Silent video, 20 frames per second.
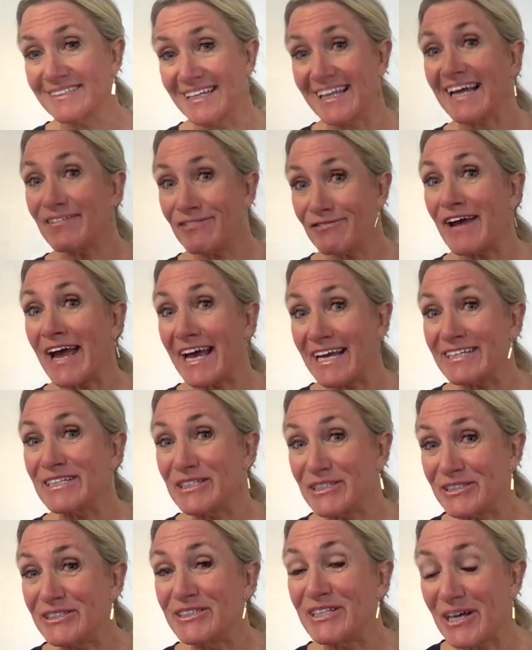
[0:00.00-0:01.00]

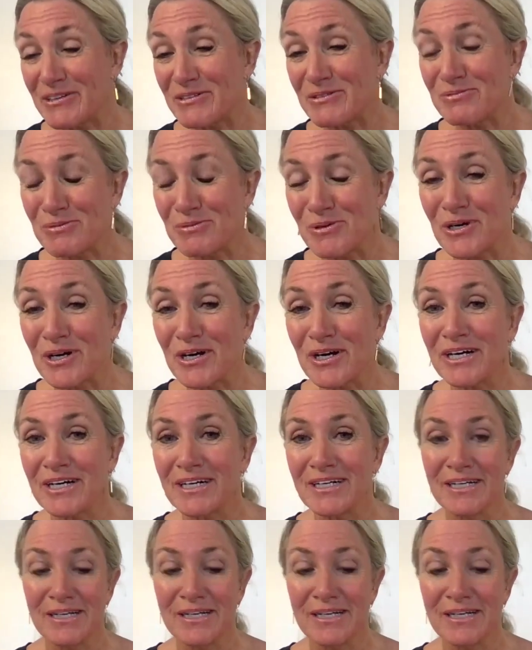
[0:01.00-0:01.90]
LifeVantage does work,